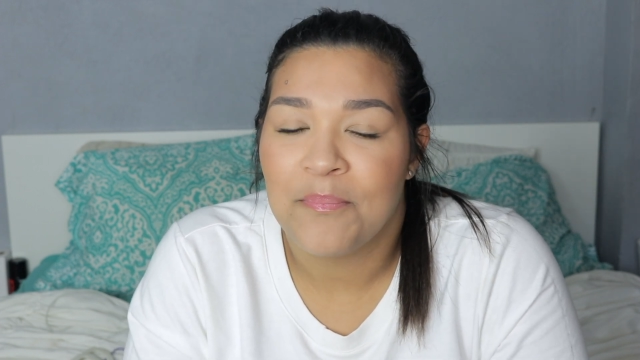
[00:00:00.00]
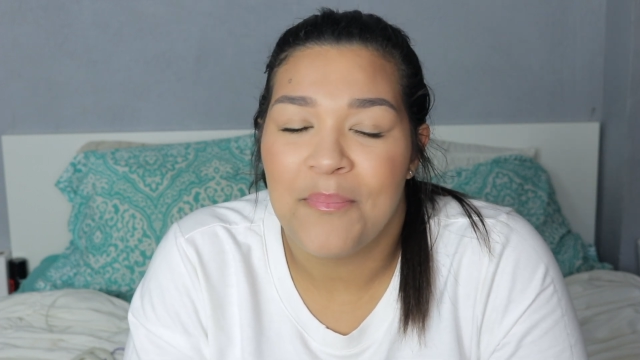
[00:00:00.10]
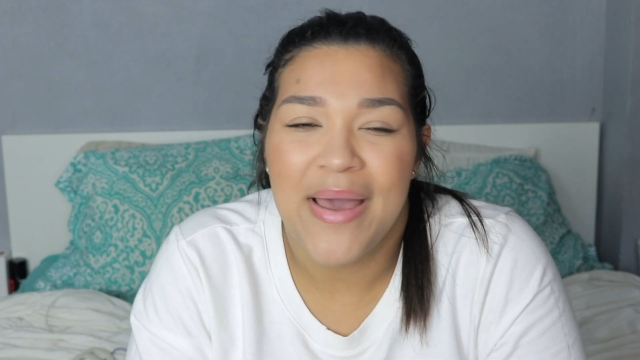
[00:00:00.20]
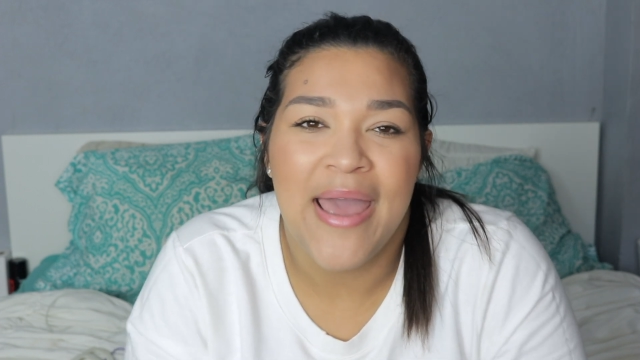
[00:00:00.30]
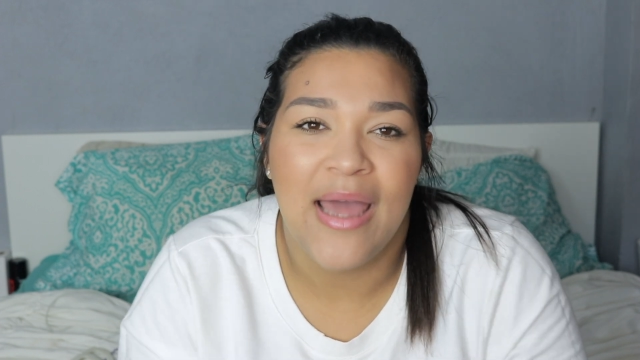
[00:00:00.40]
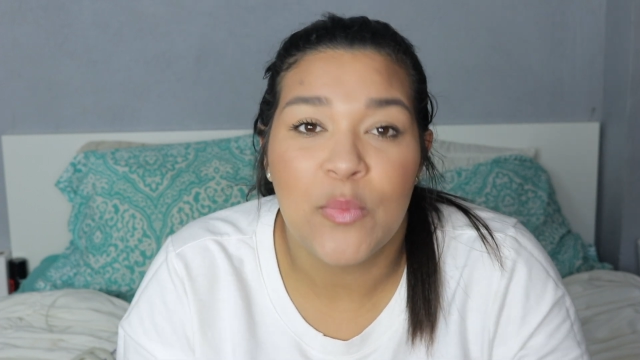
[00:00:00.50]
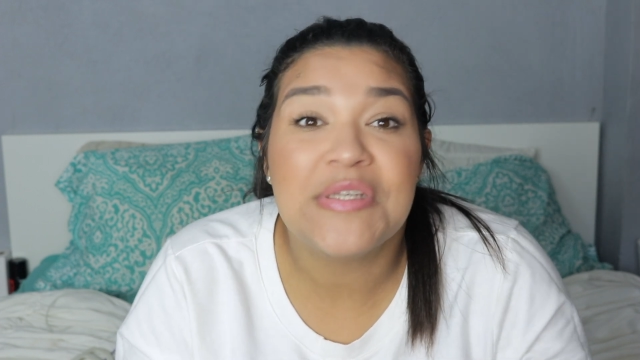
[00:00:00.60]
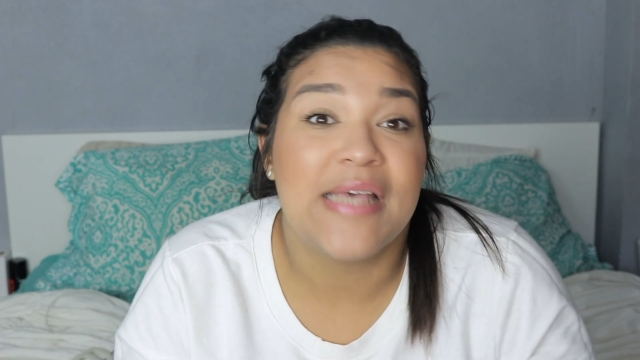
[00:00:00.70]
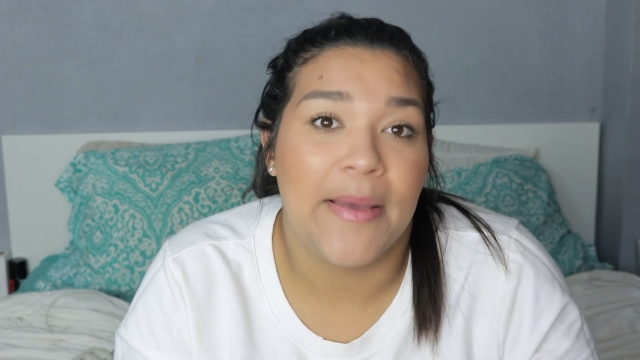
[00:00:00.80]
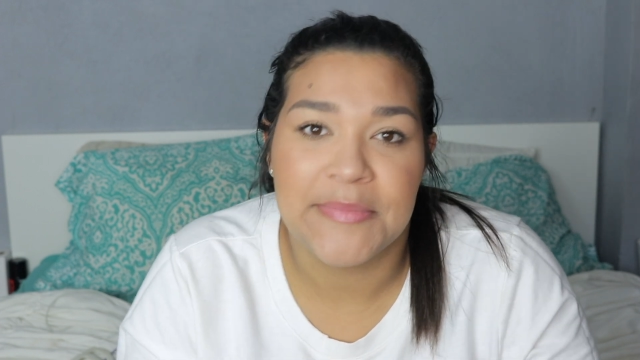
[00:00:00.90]
my head
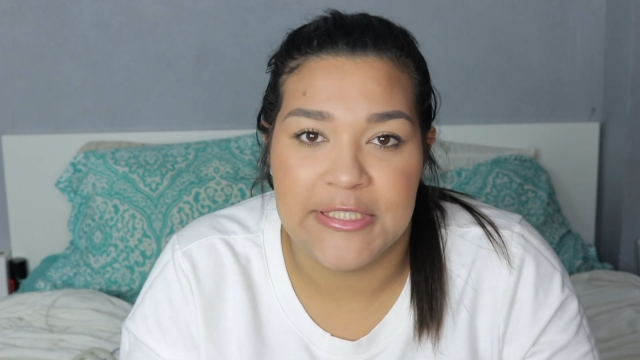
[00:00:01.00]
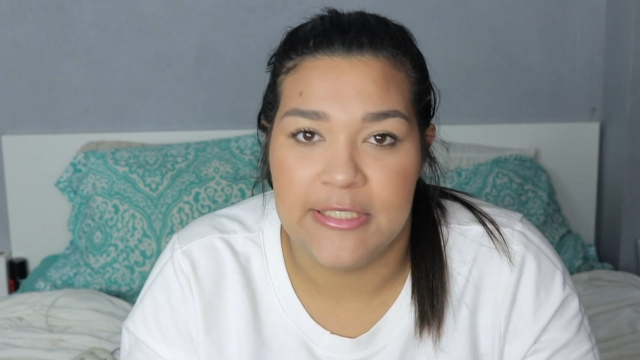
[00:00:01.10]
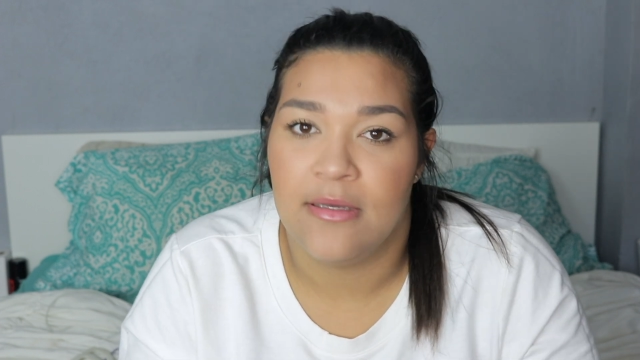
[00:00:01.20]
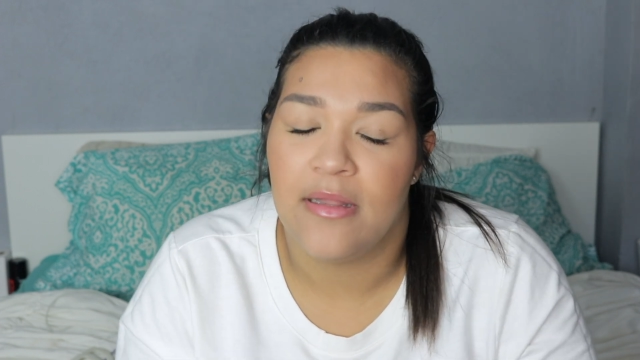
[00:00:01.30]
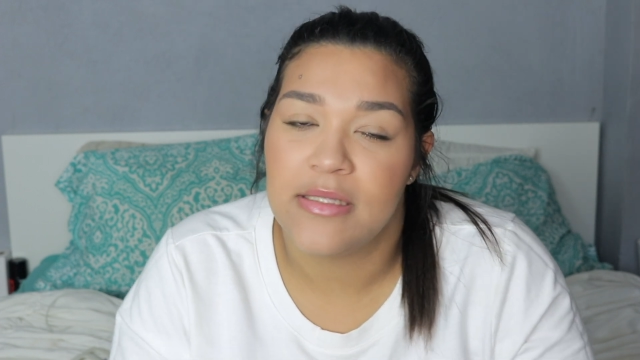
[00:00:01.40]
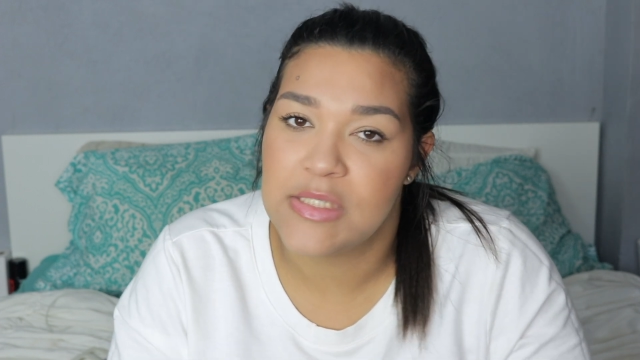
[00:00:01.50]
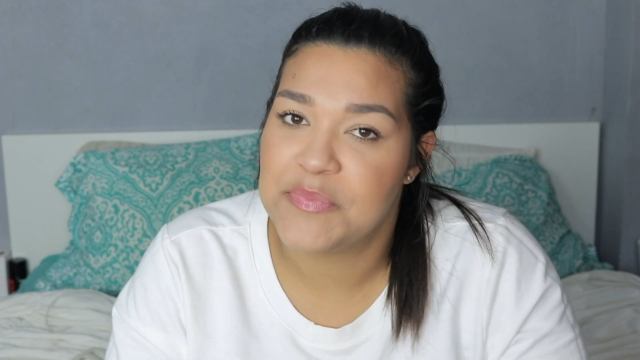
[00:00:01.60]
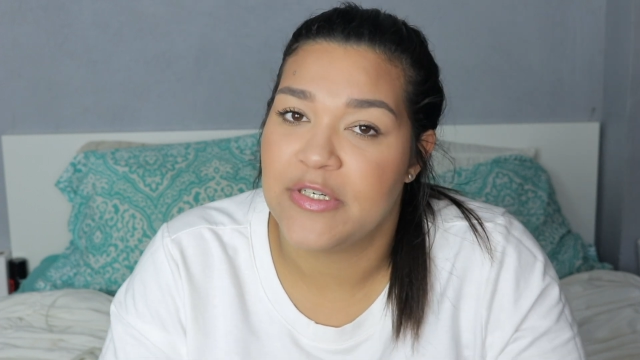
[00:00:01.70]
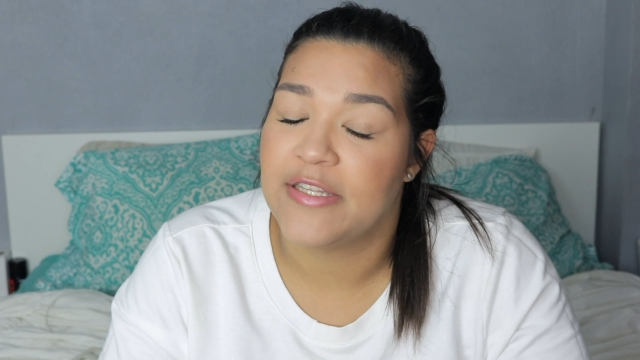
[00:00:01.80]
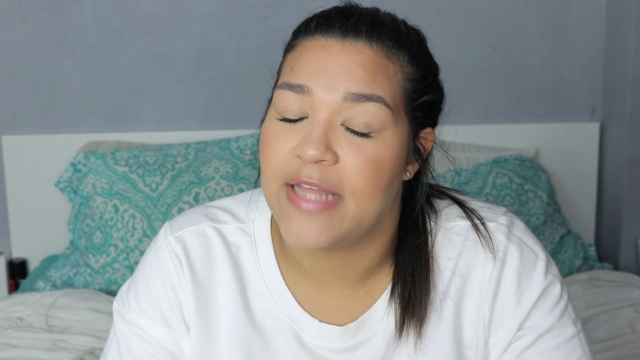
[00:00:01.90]
was empty, let's
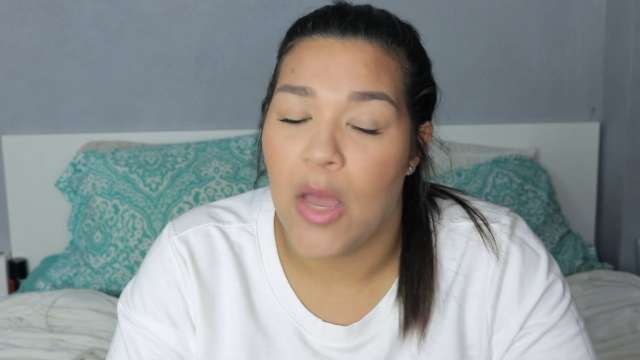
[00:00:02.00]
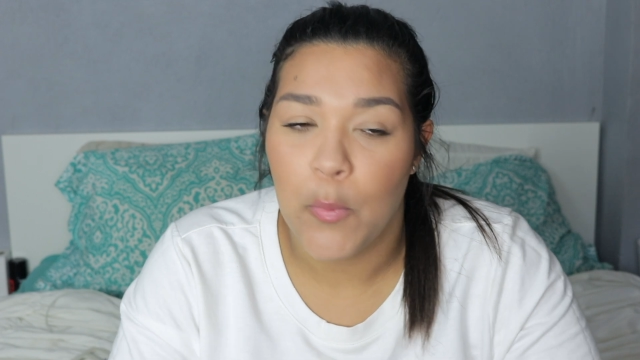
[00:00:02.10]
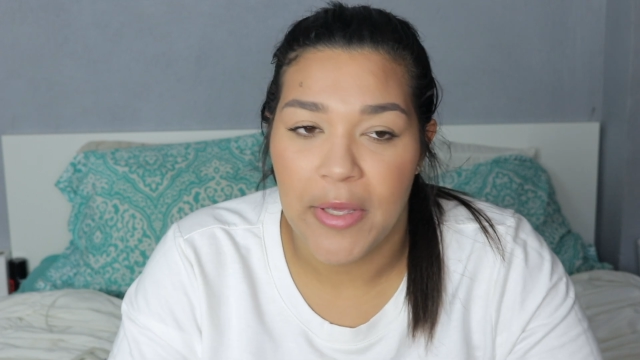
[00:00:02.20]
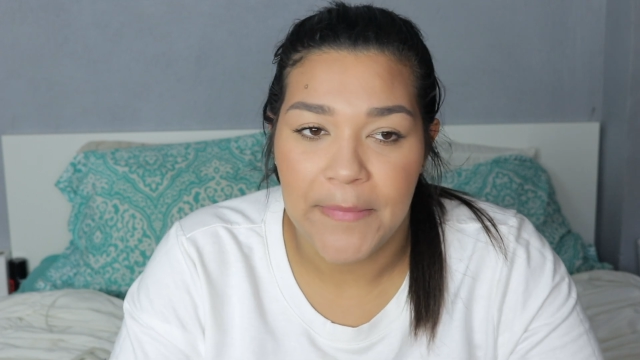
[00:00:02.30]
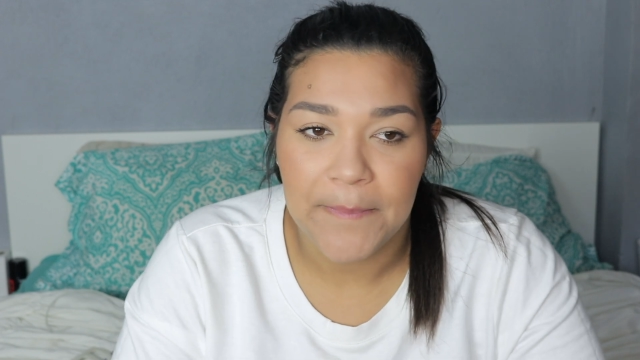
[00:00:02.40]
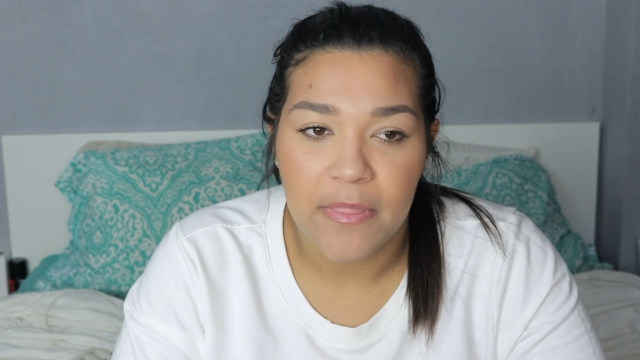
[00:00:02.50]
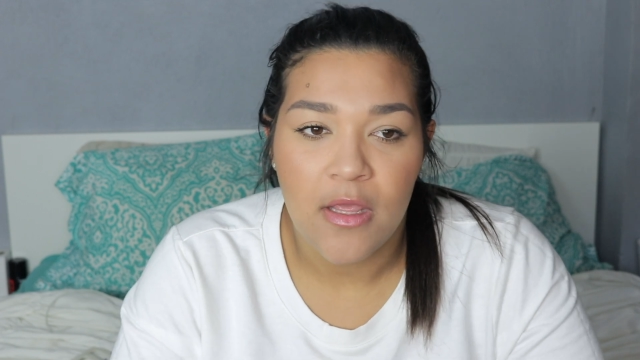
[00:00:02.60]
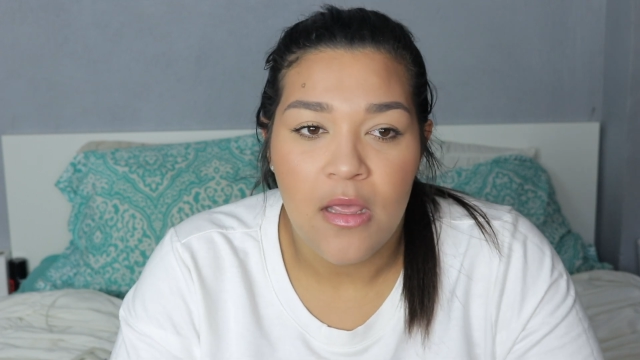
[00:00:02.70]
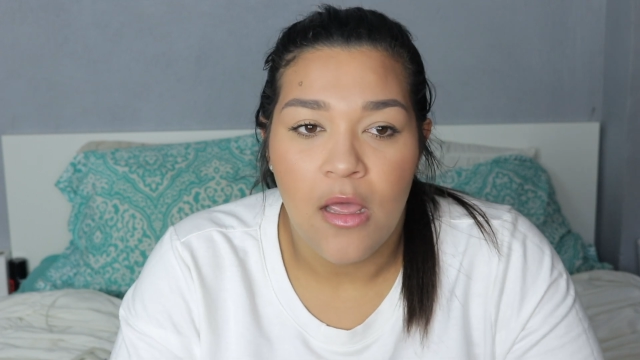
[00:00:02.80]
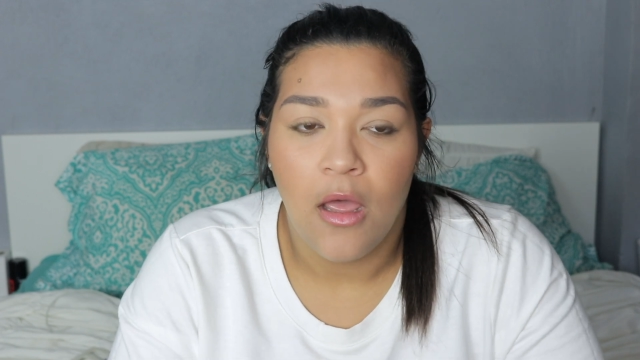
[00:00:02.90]
put it that way.
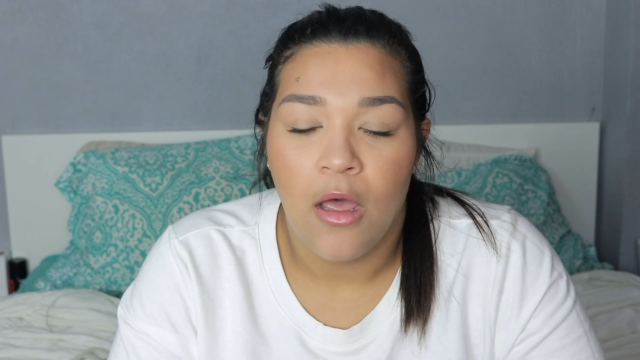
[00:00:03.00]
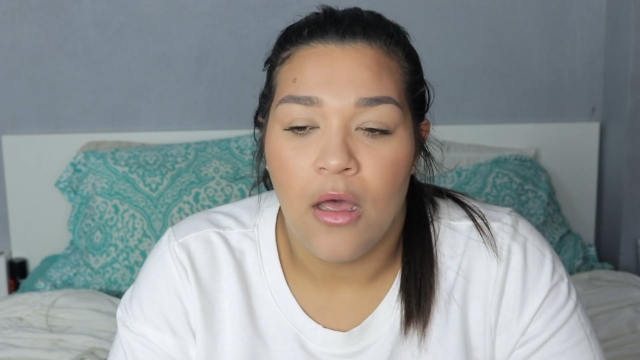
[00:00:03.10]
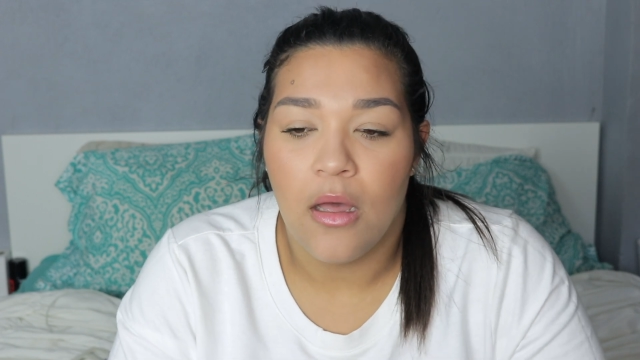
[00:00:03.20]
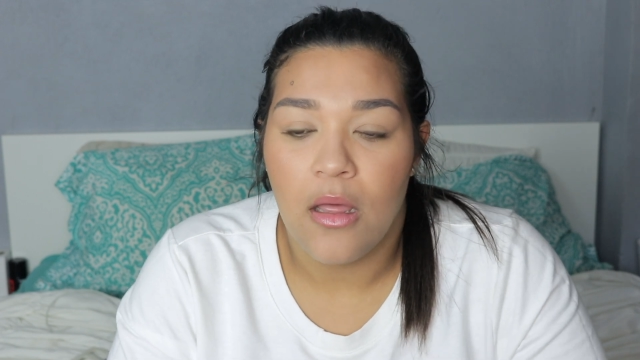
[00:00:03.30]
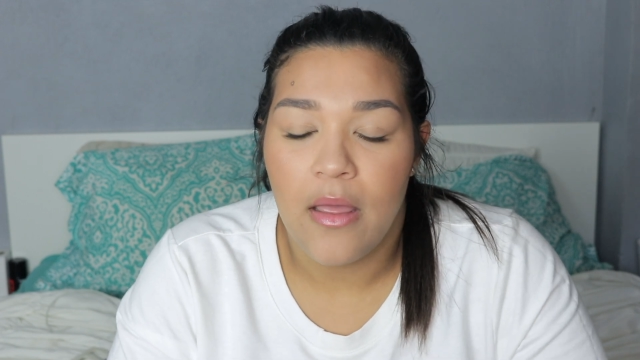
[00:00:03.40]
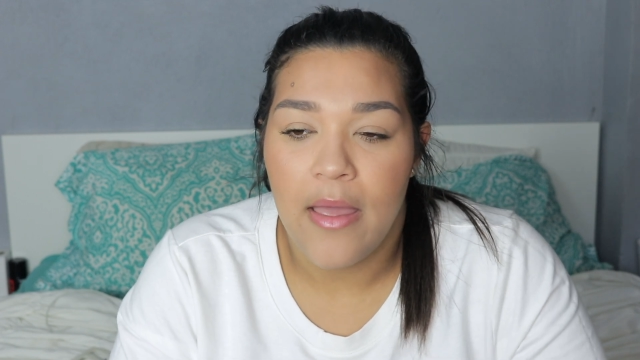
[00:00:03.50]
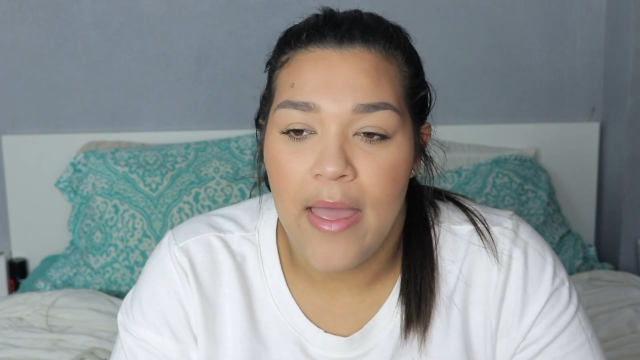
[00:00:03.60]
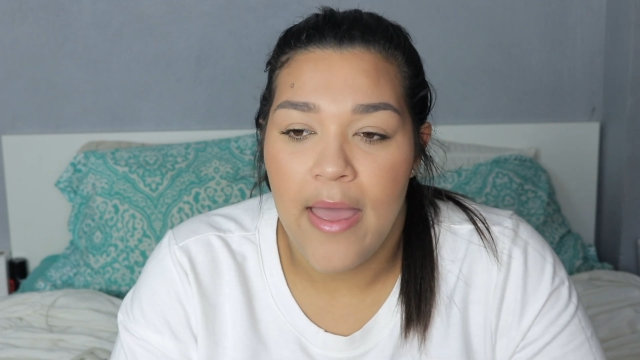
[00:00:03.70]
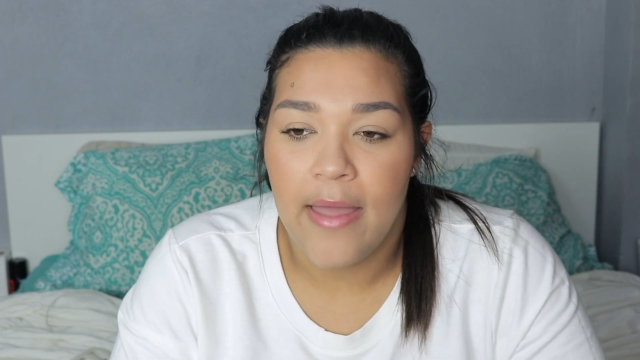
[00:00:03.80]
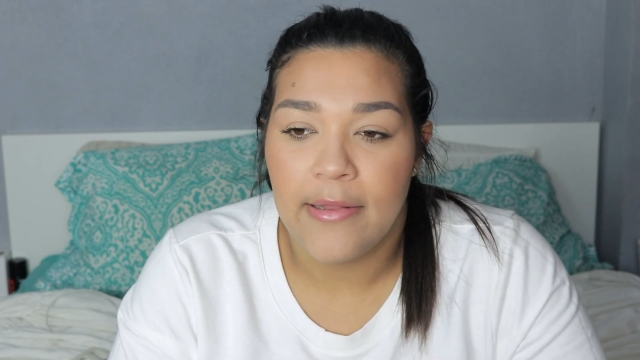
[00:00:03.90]

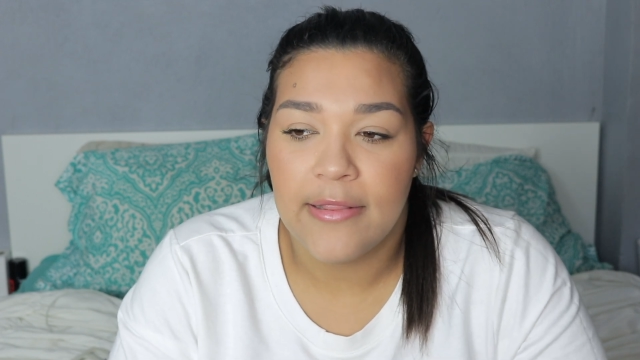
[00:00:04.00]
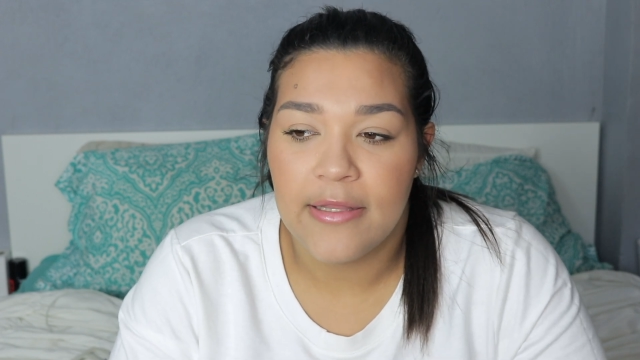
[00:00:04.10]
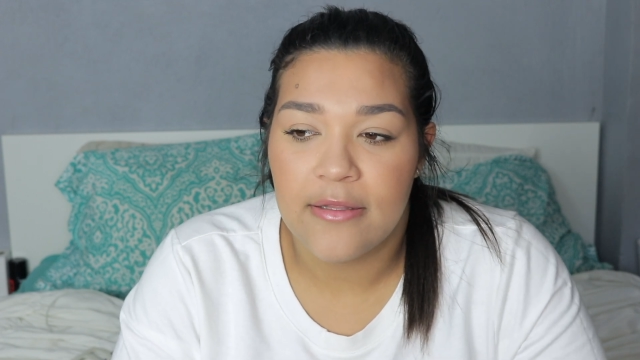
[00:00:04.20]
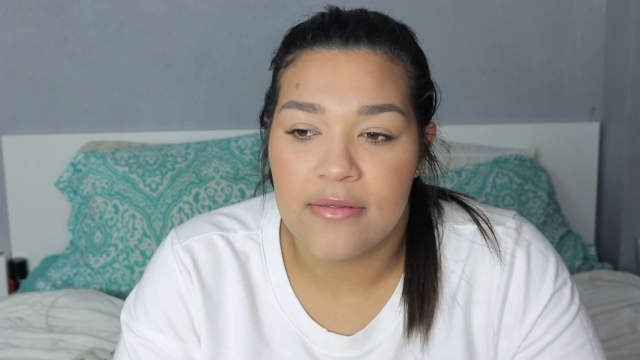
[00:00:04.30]
And